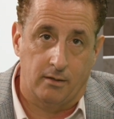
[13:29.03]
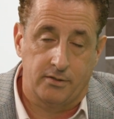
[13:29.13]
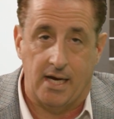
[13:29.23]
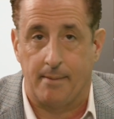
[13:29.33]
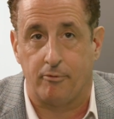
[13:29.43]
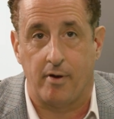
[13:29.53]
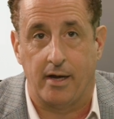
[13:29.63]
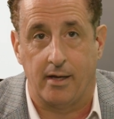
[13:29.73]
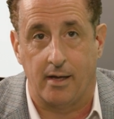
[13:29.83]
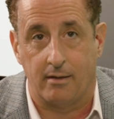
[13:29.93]
top
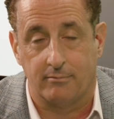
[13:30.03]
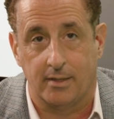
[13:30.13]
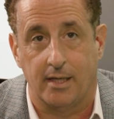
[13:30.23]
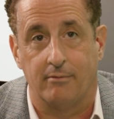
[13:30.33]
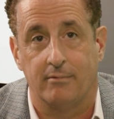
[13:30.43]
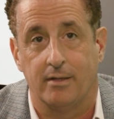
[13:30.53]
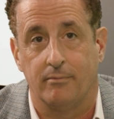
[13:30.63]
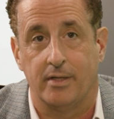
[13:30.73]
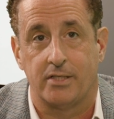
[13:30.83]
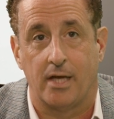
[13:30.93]
grading, and
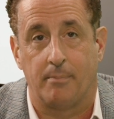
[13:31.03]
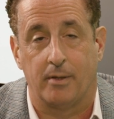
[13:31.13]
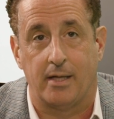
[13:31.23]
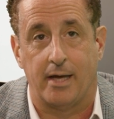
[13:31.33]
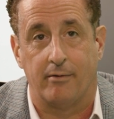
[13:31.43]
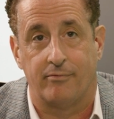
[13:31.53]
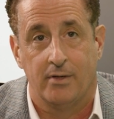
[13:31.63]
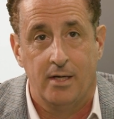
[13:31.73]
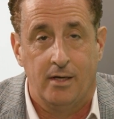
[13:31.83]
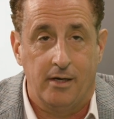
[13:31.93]
we set up a lot of
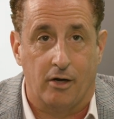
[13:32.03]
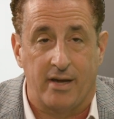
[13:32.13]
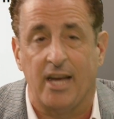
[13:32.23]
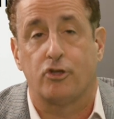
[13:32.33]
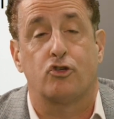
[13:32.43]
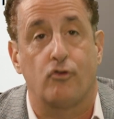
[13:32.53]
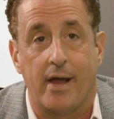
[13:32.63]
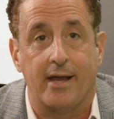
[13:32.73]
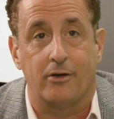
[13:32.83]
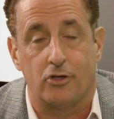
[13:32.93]
kind of
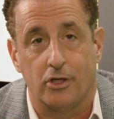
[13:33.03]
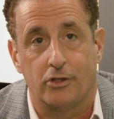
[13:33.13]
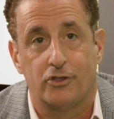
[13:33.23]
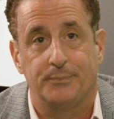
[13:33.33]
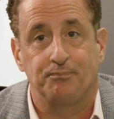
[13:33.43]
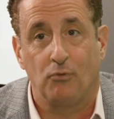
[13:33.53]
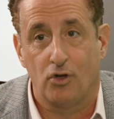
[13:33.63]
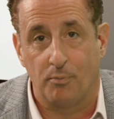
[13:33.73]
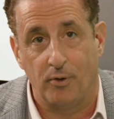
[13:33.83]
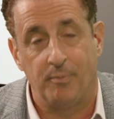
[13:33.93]
strategies
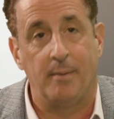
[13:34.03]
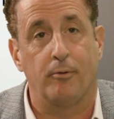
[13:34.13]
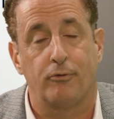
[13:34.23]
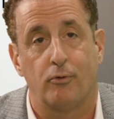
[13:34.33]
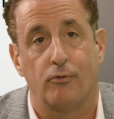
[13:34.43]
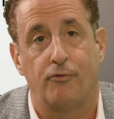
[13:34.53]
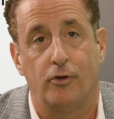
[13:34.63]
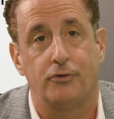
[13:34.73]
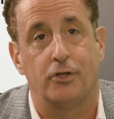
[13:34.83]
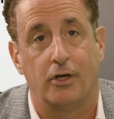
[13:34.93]
to put people through a
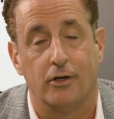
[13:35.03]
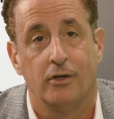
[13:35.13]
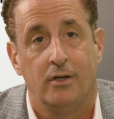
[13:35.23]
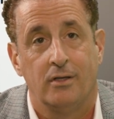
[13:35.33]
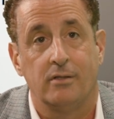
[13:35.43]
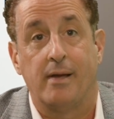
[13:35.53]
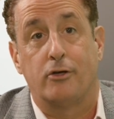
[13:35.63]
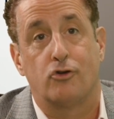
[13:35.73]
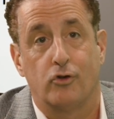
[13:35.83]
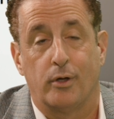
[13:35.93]
filter to make
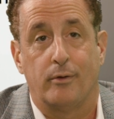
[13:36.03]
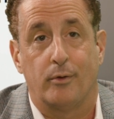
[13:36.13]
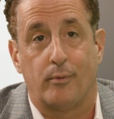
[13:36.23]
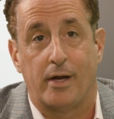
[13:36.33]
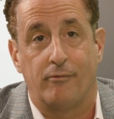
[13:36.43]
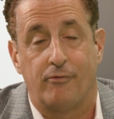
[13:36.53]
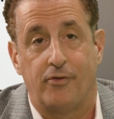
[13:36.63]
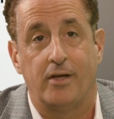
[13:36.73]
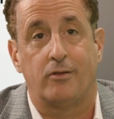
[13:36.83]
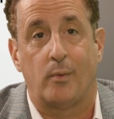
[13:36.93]
sure they're the right
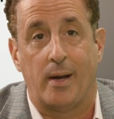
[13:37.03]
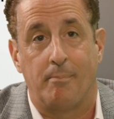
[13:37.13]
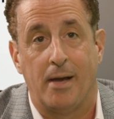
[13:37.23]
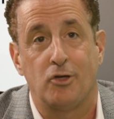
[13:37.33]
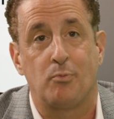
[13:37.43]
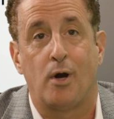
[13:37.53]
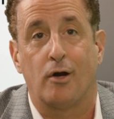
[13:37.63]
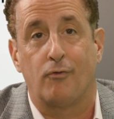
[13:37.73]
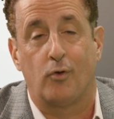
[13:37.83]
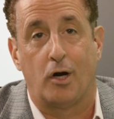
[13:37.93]
fit, the right
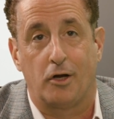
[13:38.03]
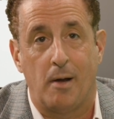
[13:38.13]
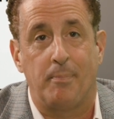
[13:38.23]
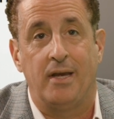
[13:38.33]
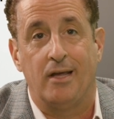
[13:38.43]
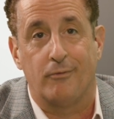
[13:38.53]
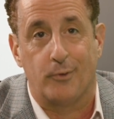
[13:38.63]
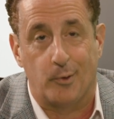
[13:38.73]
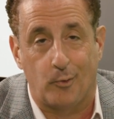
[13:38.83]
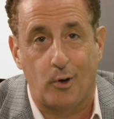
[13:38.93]
benchmark for our company and
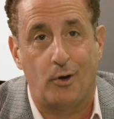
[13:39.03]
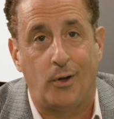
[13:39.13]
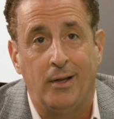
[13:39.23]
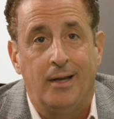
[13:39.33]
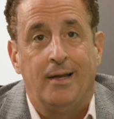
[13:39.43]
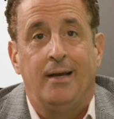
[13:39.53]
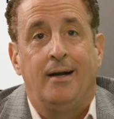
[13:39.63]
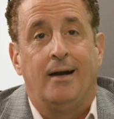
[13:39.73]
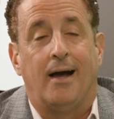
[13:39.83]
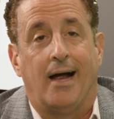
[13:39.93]
for the role.
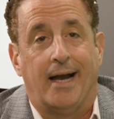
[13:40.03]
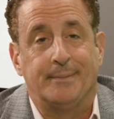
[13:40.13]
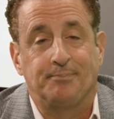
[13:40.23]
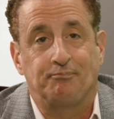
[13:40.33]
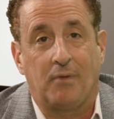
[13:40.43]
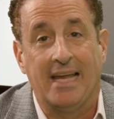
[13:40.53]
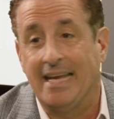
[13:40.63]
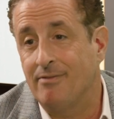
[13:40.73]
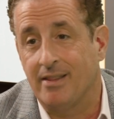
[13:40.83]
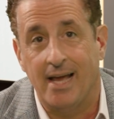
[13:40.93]
And
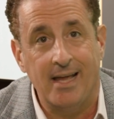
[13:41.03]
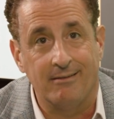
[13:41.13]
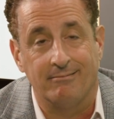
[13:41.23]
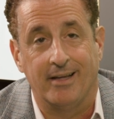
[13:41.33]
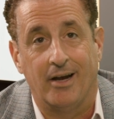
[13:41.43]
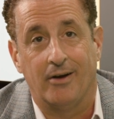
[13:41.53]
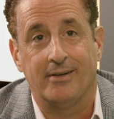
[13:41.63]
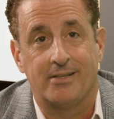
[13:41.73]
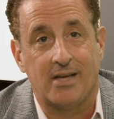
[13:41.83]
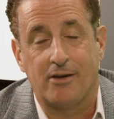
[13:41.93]
even then,
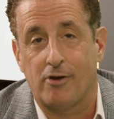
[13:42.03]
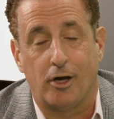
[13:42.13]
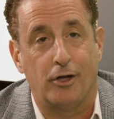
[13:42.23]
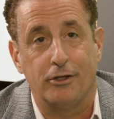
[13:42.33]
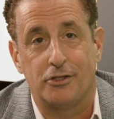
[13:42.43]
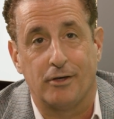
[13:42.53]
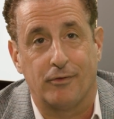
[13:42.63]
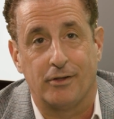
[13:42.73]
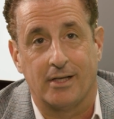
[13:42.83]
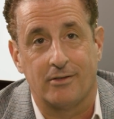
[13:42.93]
I tried all these
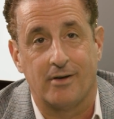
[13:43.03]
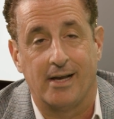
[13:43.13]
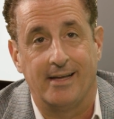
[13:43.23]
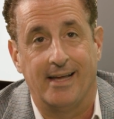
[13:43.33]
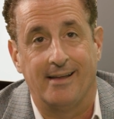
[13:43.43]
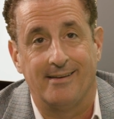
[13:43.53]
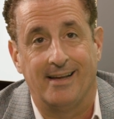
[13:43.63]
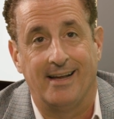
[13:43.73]
different things, right? And